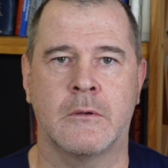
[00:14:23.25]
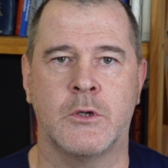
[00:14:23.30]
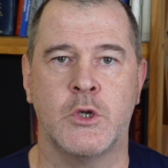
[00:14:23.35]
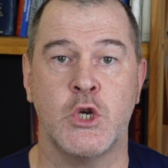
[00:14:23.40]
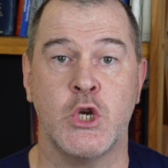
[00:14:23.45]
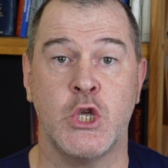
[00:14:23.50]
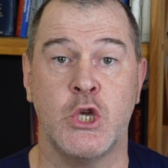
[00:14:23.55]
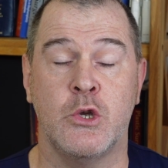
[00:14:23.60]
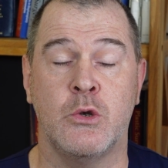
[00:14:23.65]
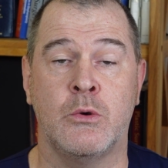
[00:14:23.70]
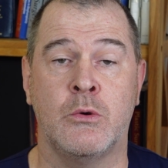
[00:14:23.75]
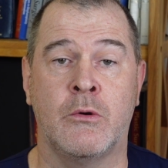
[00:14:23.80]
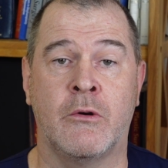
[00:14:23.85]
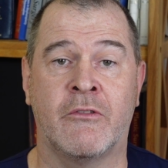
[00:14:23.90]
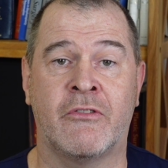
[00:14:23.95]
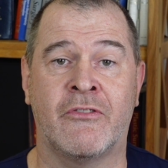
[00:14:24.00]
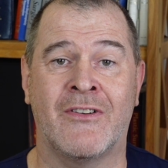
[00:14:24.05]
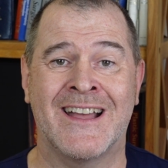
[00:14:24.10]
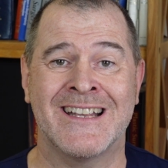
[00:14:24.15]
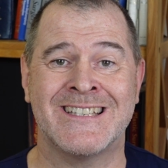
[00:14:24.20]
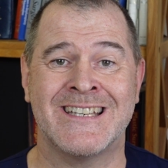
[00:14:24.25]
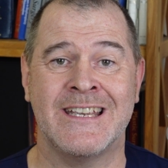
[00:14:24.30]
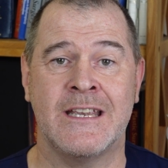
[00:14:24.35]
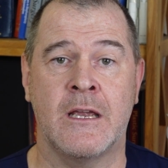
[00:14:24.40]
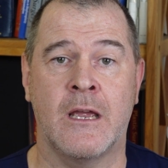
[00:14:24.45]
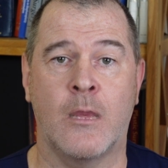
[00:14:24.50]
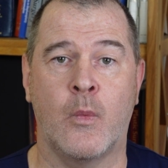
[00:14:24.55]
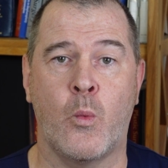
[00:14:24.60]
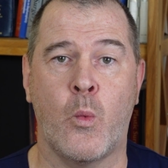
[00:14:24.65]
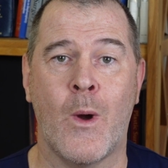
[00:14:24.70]
new
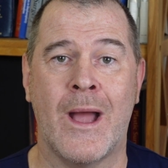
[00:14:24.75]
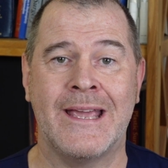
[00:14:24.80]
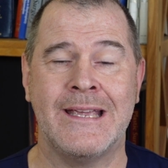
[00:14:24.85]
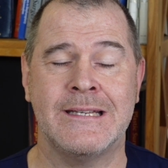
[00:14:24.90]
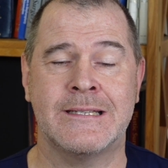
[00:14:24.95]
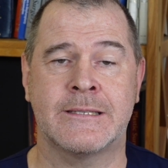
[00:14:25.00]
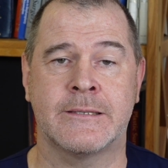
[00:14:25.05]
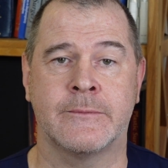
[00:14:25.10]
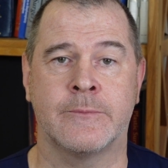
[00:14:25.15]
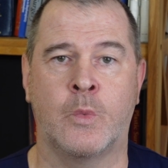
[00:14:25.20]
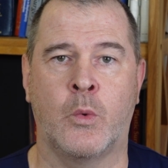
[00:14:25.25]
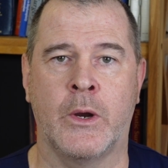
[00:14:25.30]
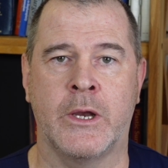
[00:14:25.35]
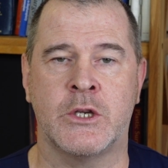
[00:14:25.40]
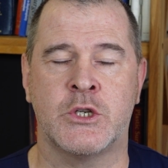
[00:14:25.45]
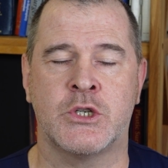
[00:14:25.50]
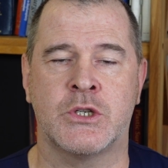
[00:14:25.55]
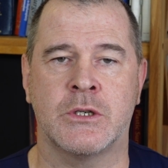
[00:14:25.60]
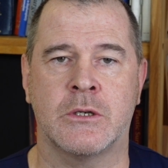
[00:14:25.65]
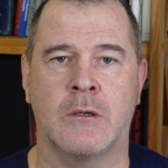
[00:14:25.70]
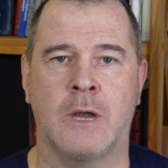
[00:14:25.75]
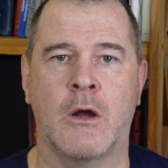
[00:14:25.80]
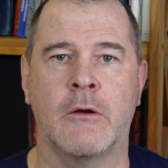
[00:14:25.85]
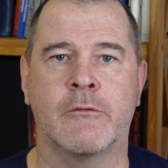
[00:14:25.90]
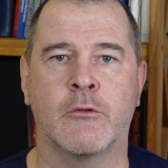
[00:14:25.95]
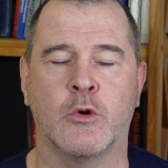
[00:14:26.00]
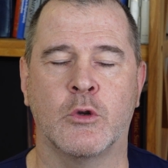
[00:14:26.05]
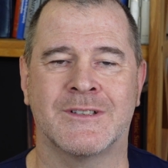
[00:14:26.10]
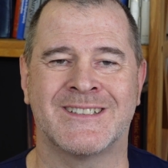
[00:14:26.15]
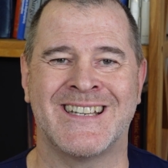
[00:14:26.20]
fatty weight, which
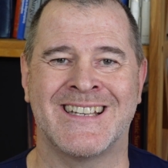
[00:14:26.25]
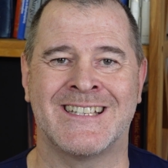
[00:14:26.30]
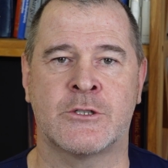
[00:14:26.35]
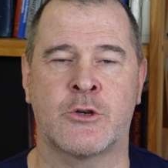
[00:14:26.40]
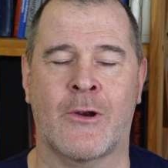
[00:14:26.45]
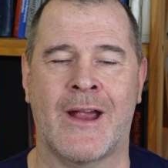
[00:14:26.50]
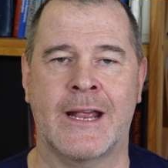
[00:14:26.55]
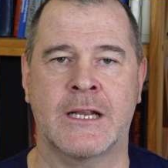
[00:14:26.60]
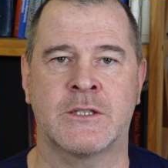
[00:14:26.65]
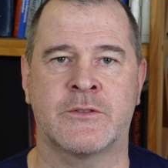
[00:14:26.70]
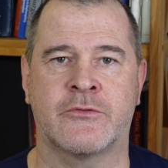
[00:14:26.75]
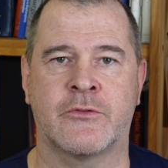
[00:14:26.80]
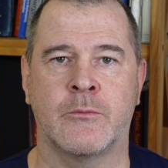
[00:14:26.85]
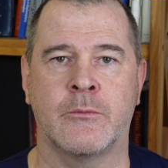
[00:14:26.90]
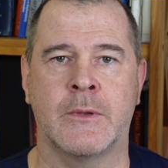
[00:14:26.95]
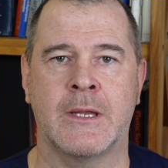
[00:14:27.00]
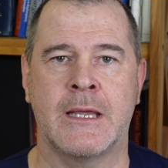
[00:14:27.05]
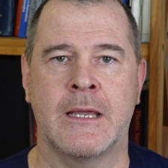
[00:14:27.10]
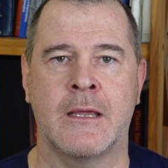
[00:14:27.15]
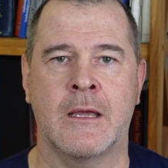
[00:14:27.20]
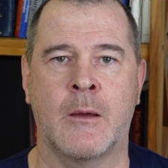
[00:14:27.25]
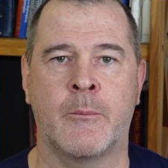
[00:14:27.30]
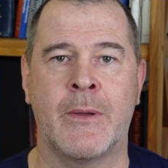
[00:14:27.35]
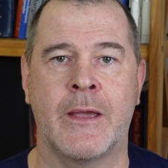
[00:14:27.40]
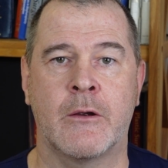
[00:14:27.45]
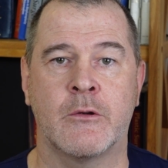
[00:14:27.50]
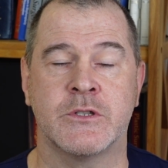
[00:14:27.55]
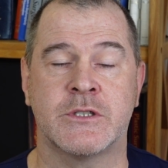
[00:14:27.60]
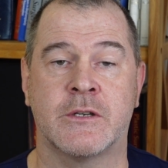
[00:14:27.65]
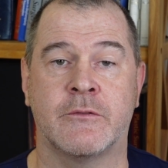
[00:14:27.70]
overall detracts from the
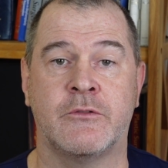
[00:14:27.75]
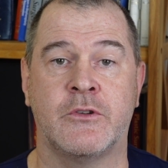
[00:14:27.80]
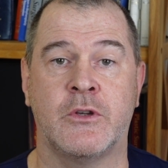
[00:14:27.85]
appearance of